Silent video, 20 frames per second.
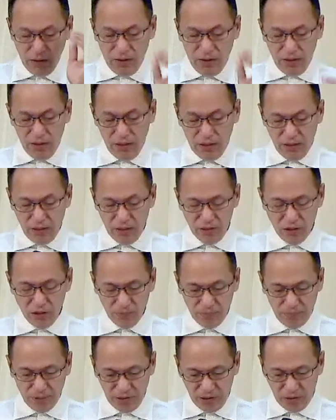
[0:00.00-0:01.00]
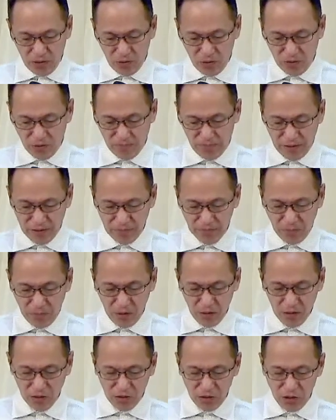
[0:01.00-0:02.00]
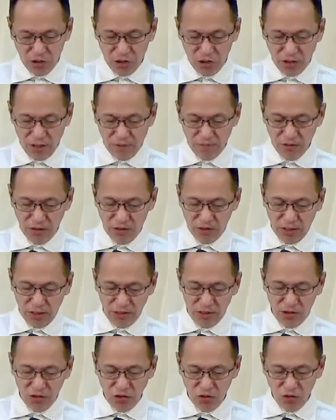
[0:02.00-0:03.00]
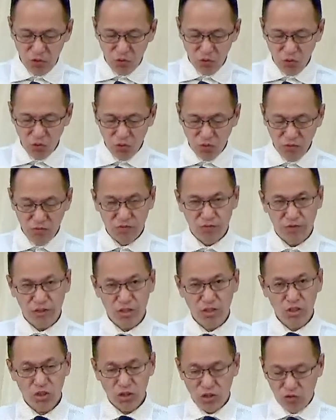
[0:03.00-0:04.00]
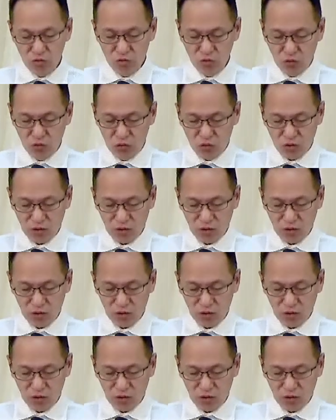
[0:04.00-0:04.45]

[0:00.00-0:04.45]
Let us open our Bible on Psalms 92, verse 4.